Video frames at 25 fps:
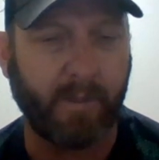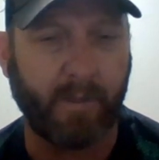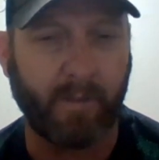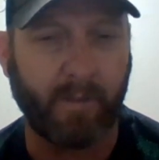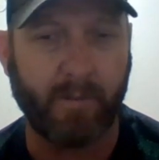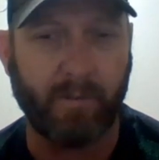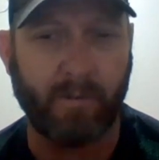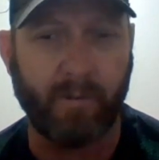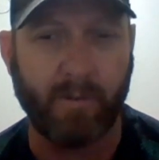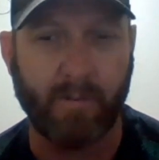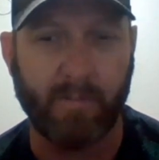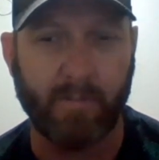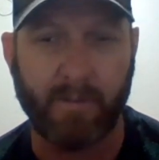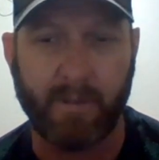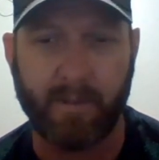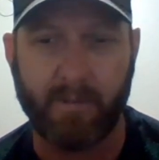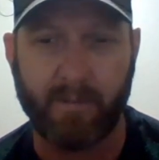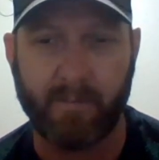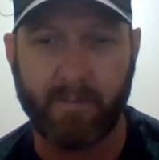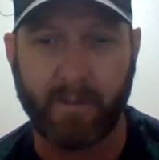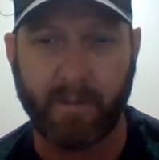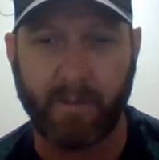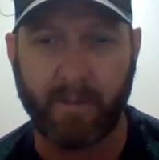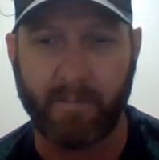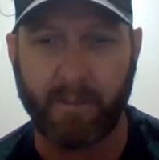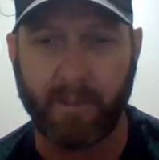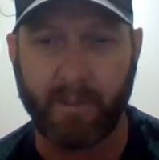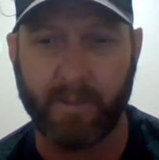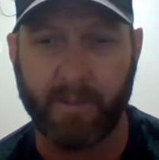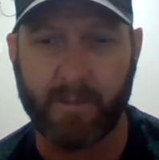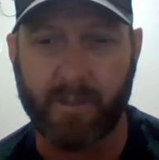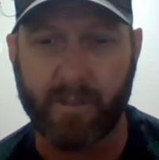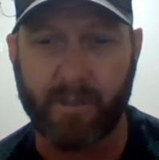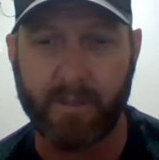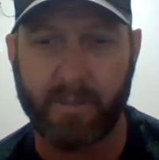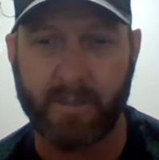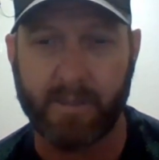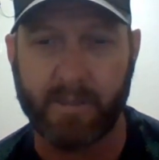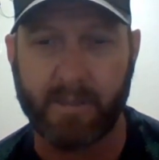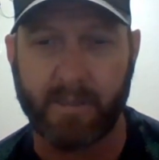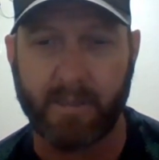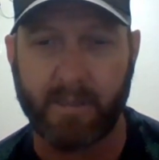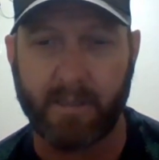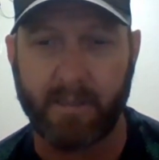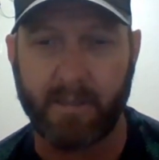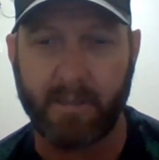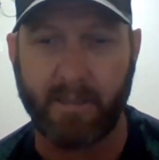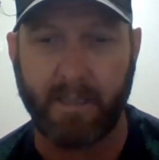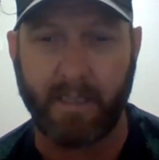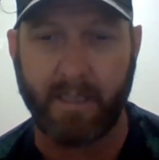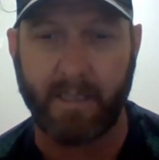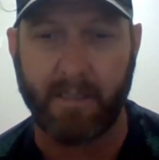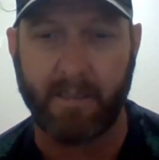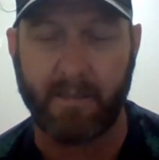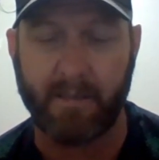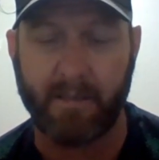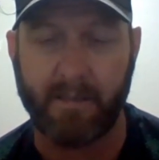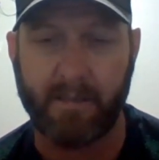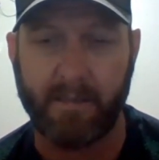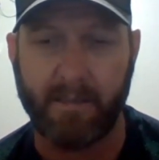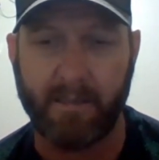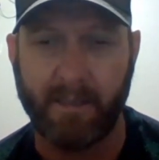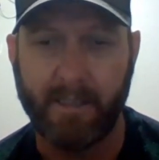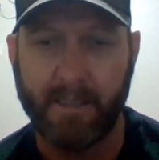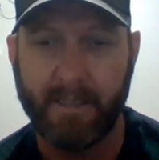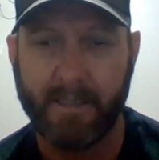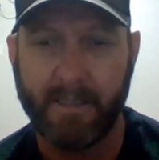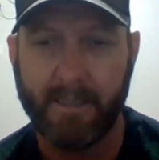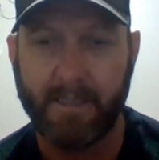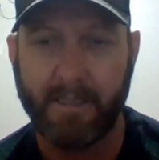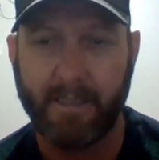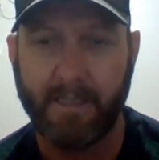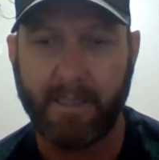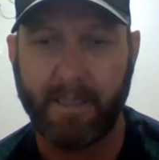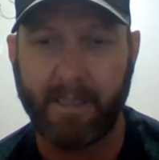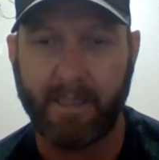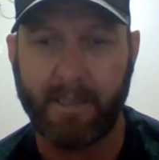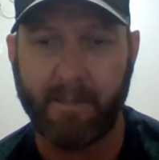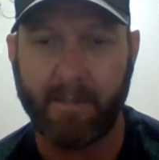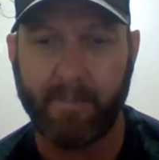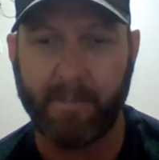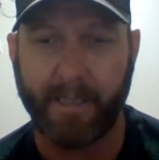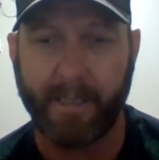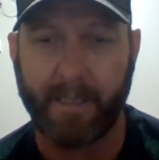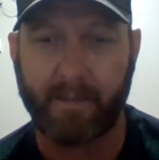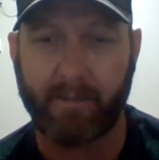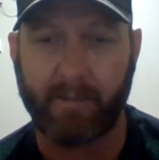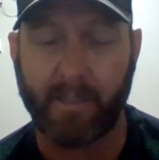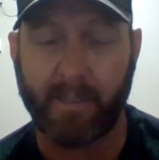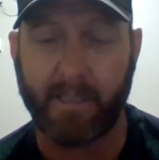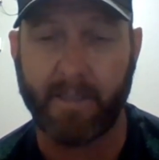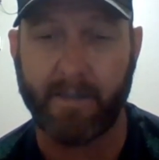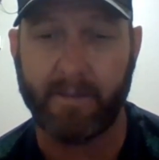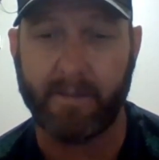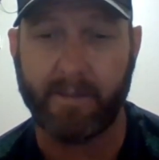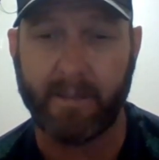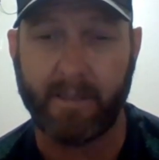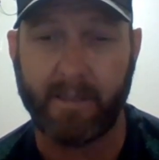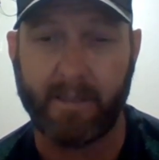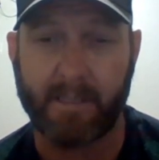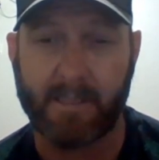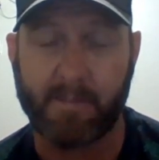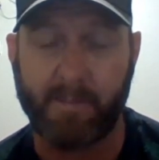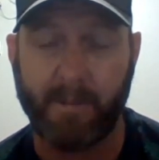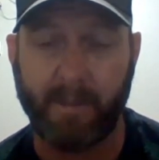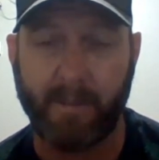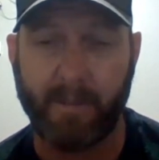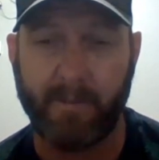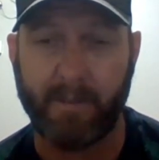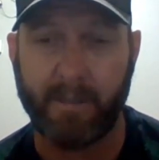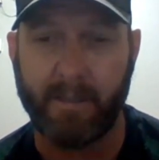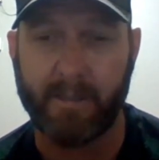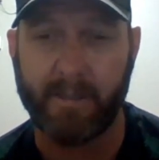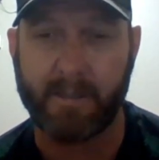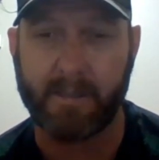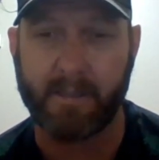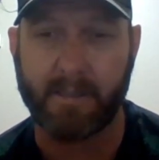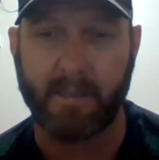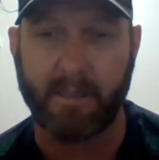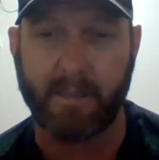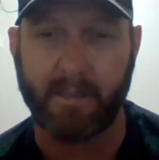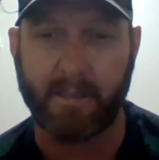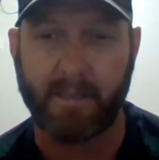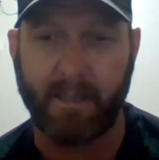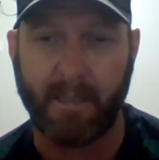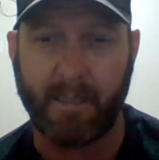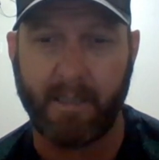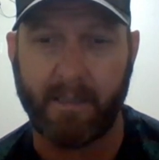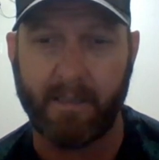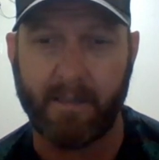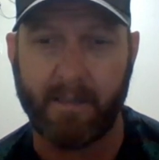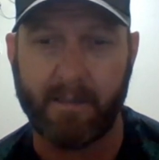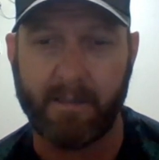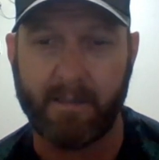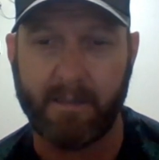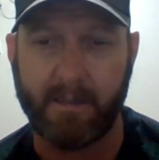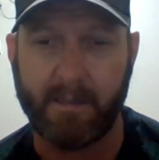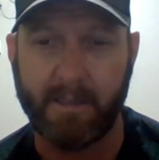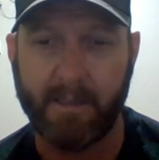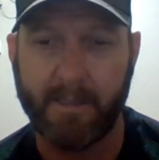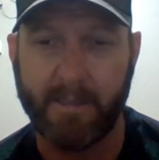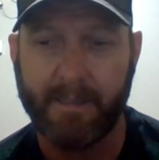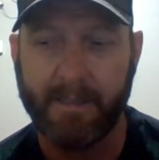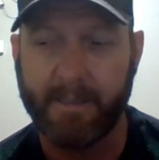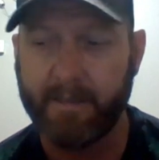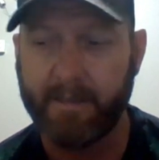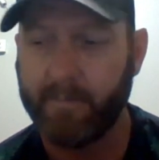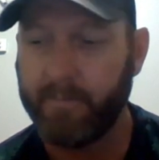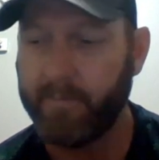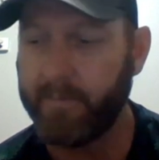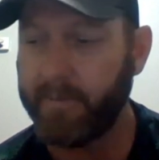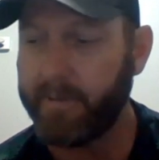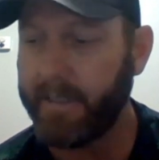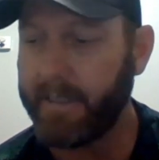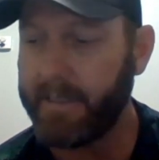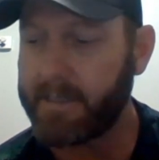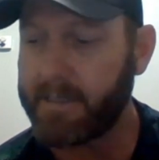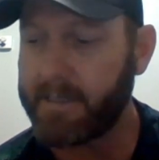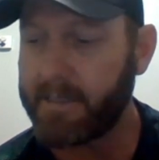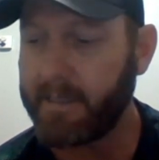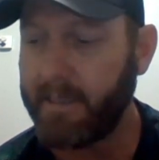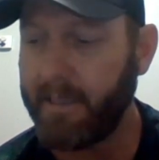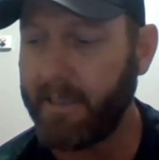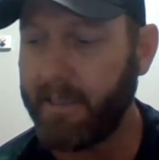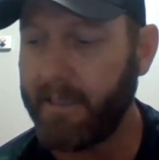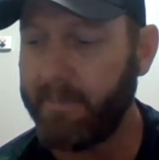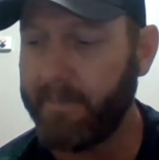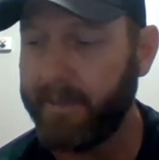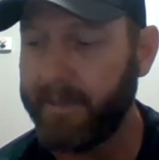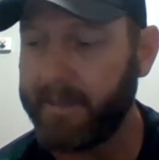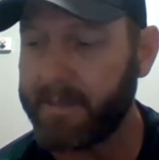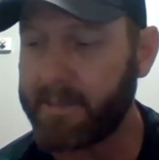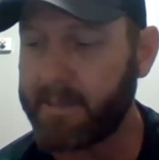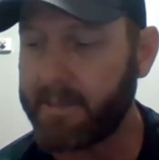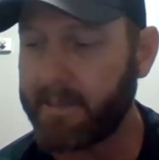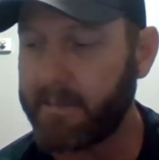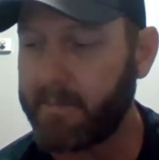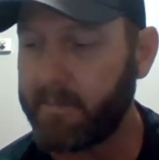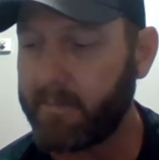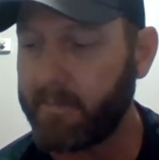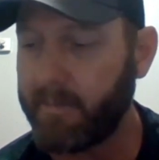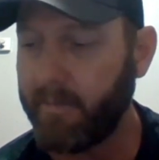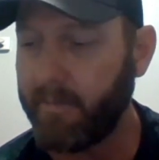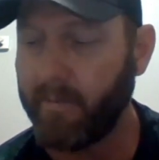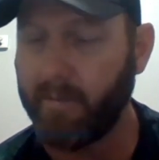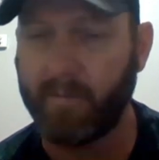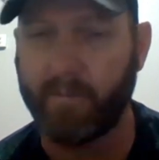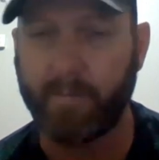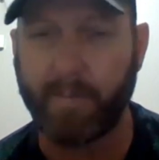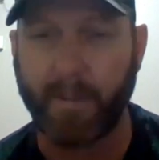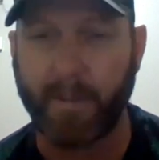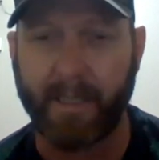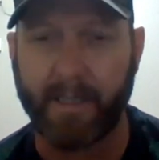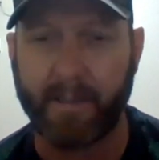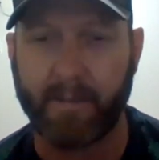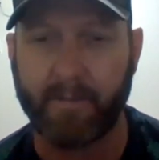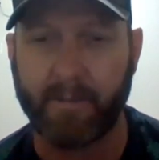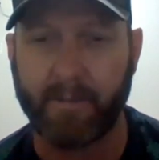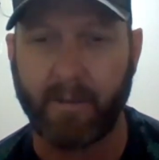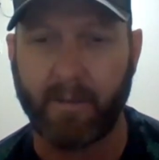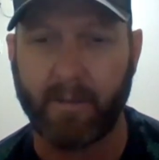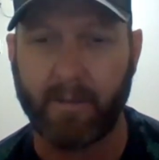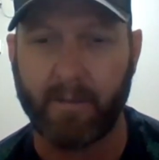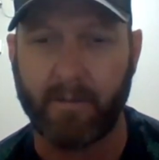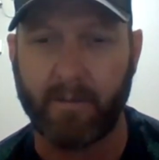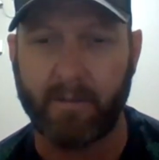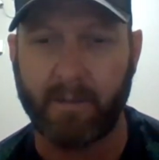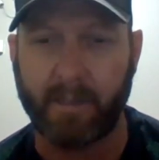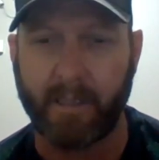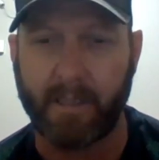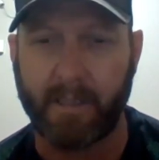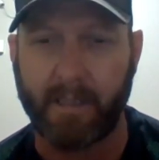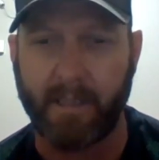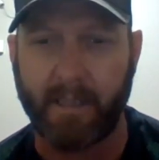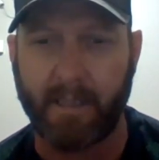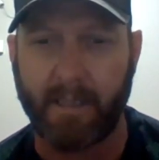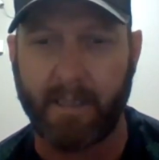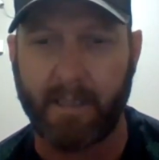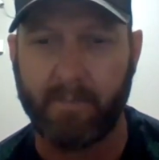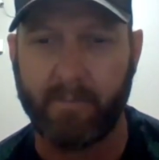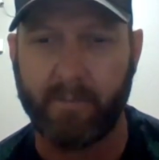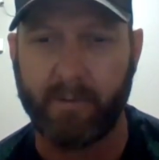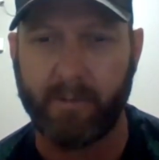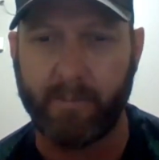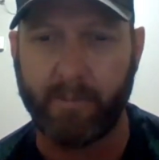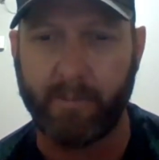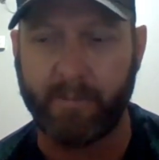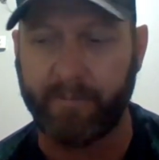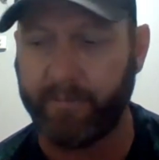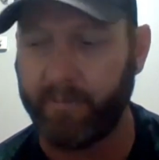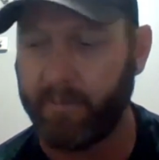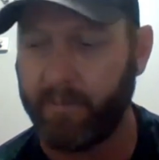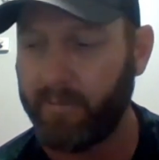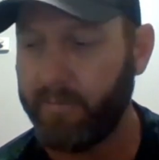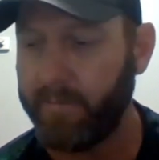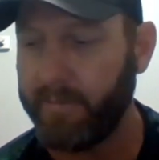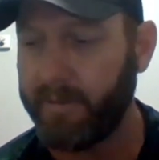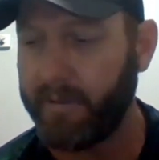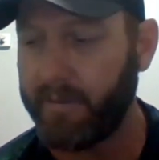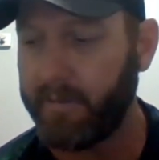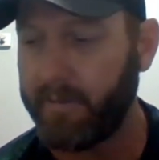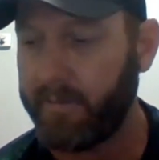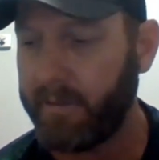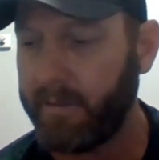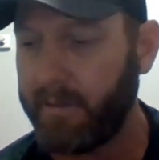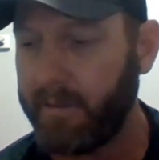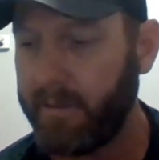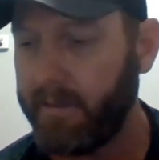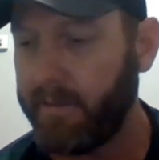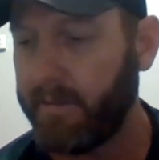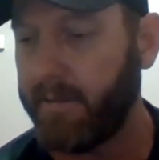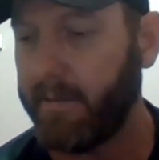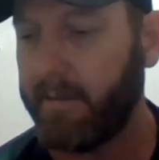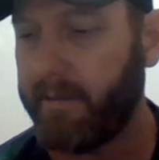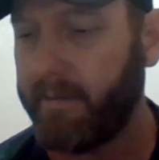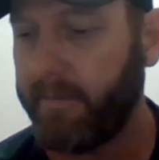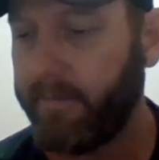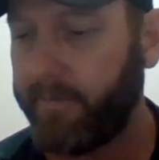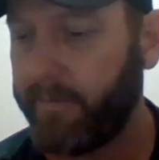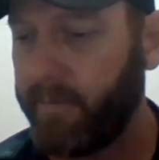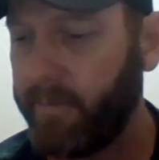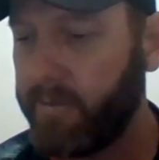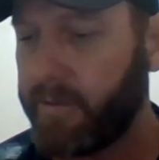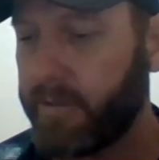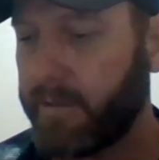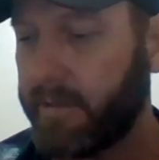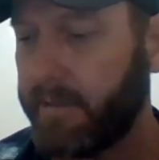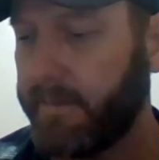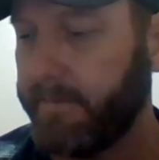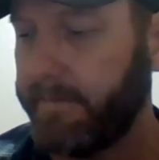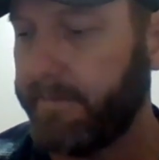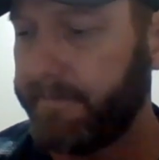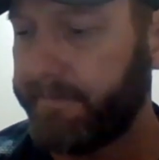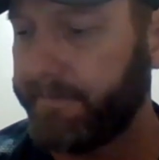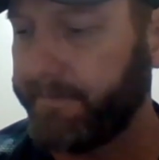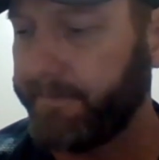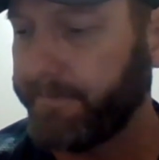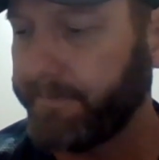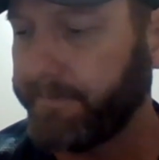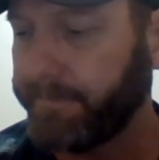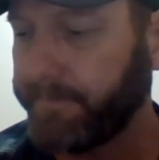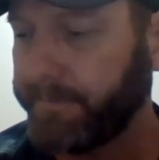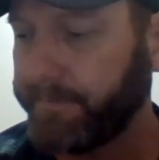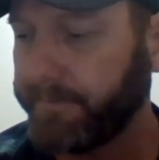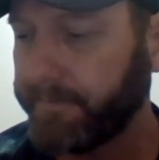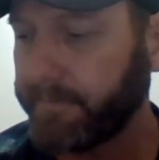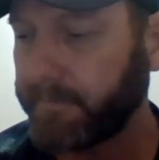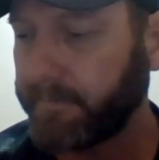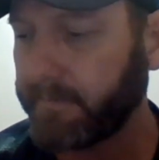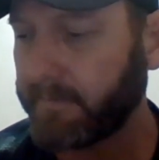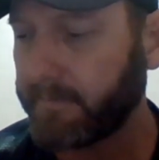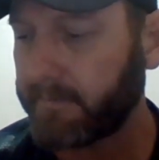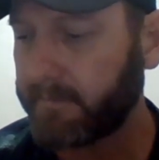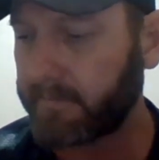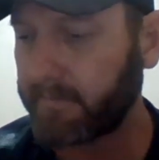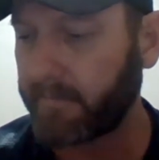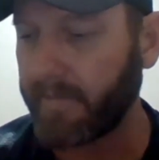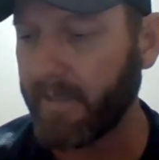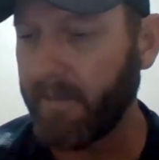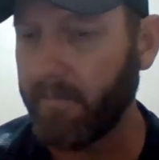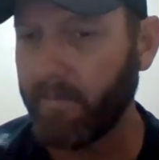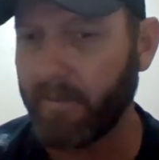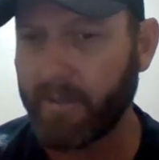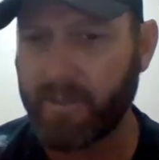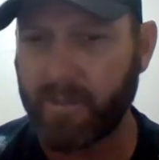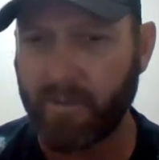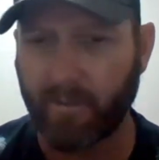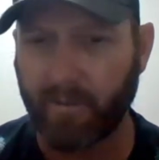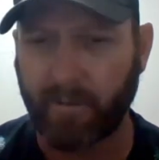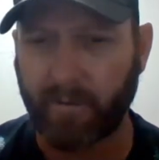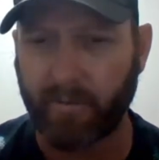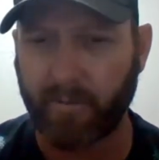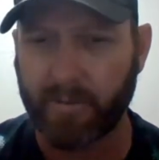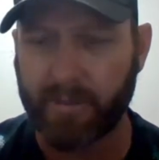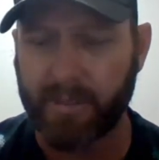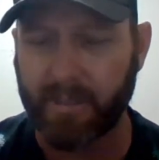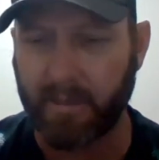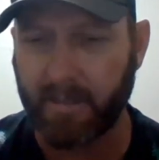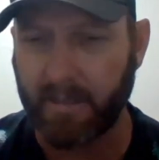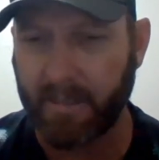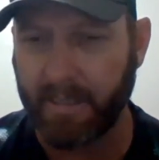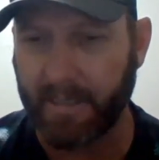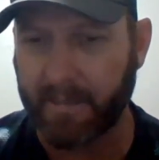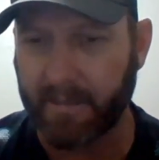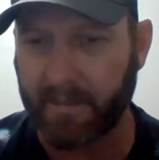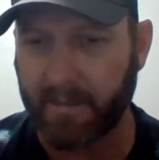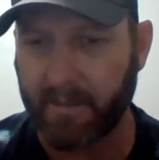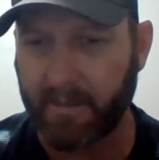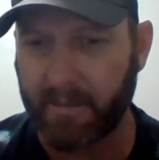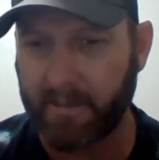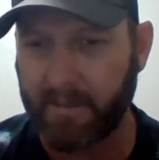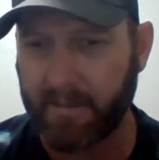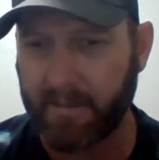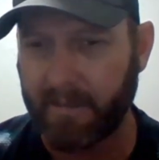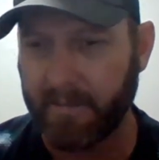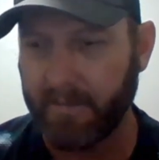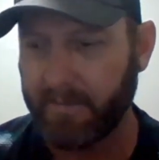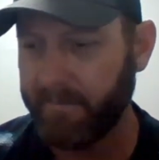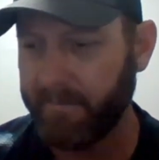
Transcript: with the human, with emotions, and a background and experience, and that's elements that all play a role in how we perform in the future. What's your thoughts on that, Naat?